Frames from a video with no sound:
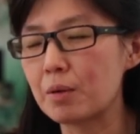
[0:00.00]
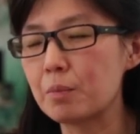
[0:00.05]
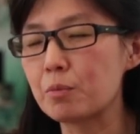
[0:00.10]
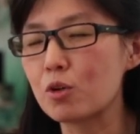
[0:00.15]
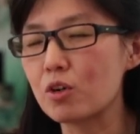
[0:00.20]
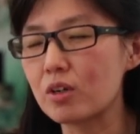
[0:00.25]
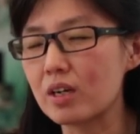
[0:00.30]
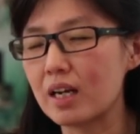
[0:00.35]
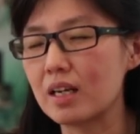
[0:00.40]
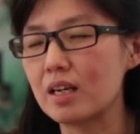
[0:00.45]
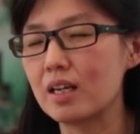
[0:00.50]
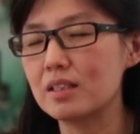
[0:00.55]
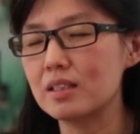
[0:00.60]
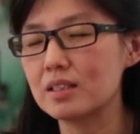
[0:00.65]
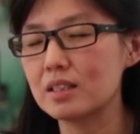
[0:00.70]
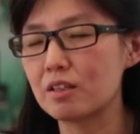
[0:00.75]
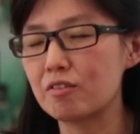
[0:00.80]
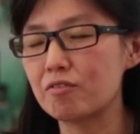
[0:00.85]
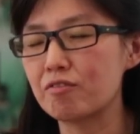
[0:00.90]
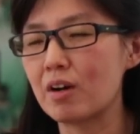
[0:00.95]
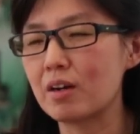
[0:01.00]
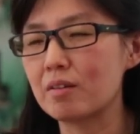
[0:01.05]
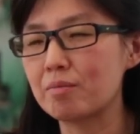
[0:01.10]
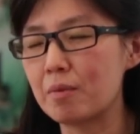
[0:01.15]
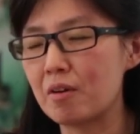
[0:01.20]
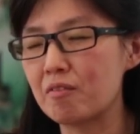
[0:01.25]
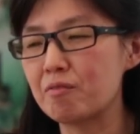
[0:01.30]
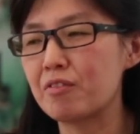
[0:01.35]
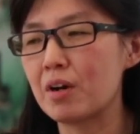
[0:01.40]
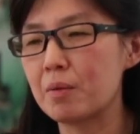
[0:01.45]
pharmacokinetics and
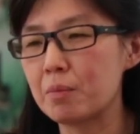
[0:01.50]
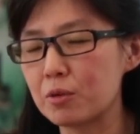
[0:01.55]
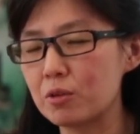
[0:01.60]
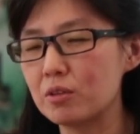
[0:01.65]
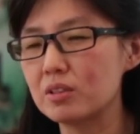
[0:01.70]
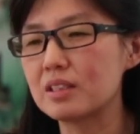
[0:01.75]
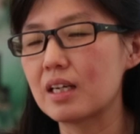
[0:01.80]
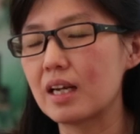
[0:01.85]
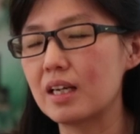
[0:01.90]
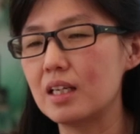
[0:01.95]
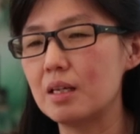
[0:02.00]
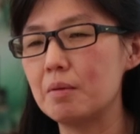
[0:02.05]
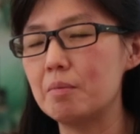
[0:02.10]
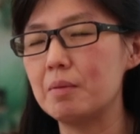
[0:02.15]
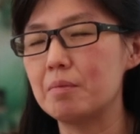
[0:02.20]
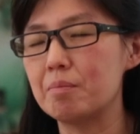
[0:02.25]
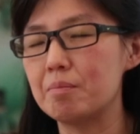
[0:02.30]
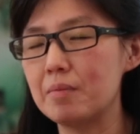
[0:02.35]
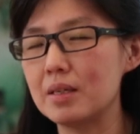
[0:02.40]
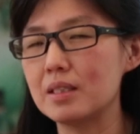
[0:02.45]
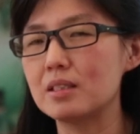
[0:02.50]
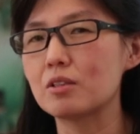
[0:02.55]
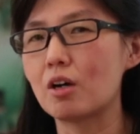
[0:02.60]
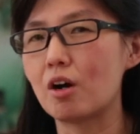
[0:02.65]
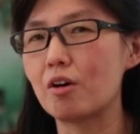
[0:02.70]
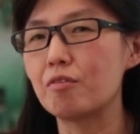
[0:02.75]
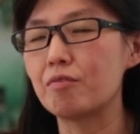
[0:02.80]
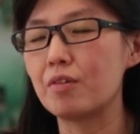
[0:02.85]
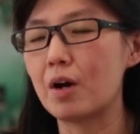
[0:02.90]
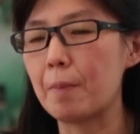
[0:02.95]
pharmacodynamics
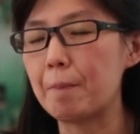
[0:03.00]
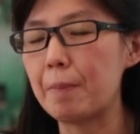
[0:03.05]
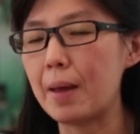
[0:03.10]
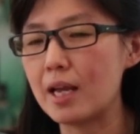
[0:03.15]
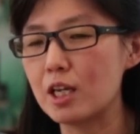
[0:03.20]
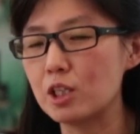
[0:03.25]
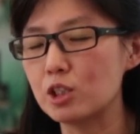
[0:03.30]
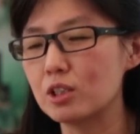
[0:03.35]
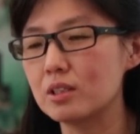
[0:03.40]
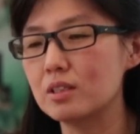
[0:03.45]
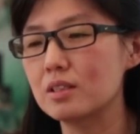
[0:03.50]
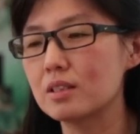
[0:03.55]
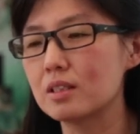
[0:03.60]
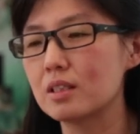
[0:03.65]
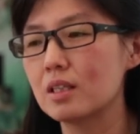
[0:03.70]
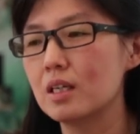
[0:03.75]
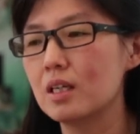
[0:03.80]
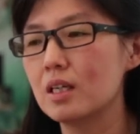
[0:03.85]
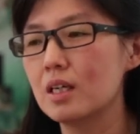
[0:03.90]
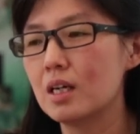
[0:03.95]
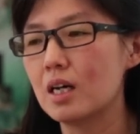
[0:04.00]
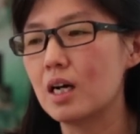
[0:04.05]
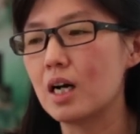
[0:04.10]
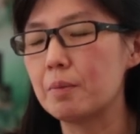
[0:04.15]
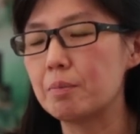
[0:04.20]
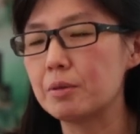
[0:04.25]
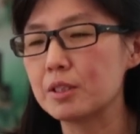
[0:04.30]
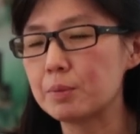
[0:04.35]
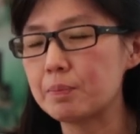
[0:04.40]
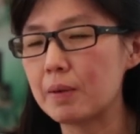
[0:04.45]
of patient
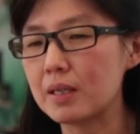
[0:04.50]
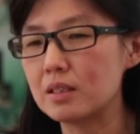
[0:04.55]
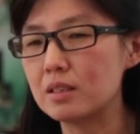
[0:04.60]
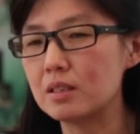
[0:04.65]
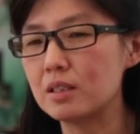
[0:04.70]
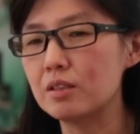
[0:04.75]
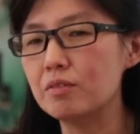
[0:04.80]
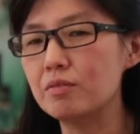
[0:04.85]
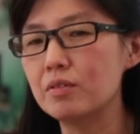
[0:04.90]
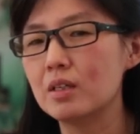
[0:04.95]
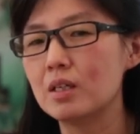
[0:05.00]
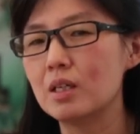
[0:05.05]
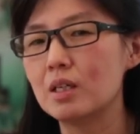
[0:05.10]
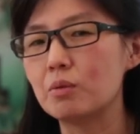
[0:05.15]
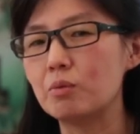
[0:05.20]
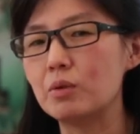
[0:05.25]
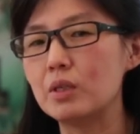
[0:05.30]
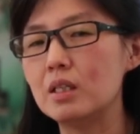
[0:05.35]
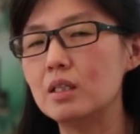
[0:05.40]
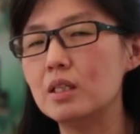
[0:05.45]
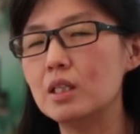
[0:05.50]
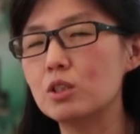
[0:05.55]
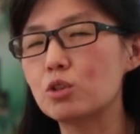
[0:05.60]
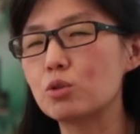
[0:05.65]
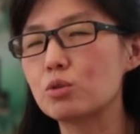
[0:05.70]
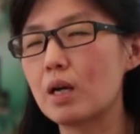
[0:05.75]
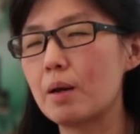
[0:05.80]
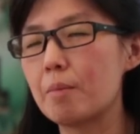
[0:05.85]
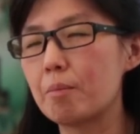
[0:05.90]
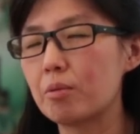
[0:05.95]
perspective, we
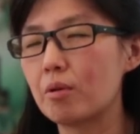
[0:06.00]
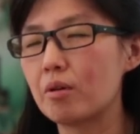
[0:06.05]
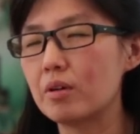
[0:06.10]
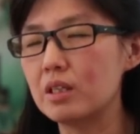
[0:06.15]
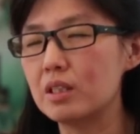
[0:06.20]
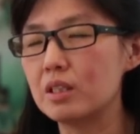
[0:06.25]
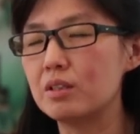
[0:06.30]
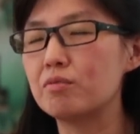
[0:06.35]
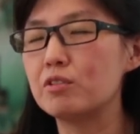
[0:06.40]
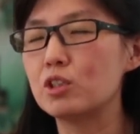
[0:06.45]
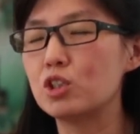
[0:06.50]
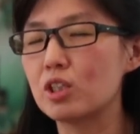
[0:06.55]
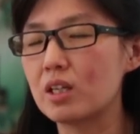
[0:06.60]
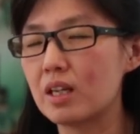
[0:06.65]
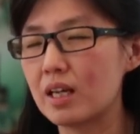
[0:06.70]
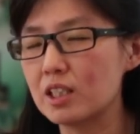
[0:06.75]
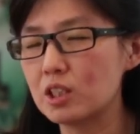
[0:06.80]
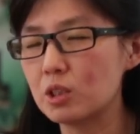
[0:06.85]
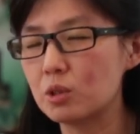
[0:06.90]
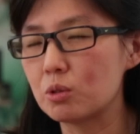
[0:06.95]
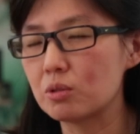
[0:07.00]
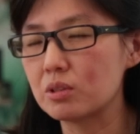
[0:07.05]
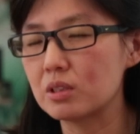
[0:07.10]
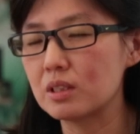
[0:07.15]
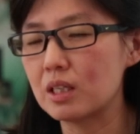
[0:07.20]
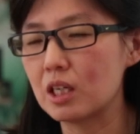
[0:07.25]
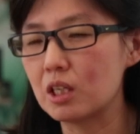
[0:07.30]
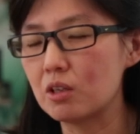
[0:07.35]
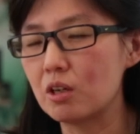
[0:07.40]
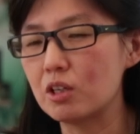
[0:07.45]
need to employ individualized
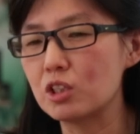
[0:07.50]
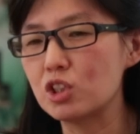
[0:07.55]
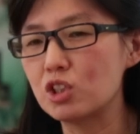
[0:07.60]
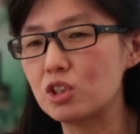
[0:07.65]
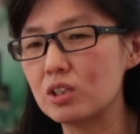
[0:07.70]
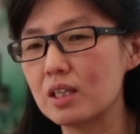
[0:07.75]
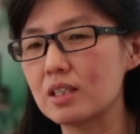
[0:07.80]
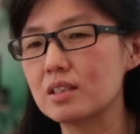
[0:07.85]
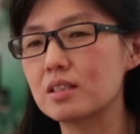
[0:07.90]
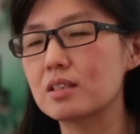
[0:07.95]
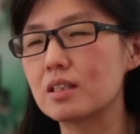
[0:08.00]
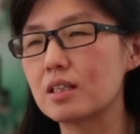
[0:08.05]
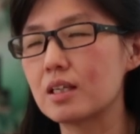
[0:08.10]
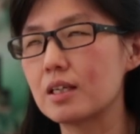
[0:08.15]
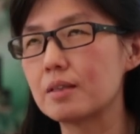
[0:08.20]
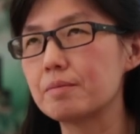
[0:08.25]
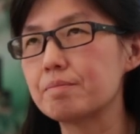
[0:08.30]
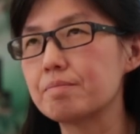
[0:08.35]
dosing and not just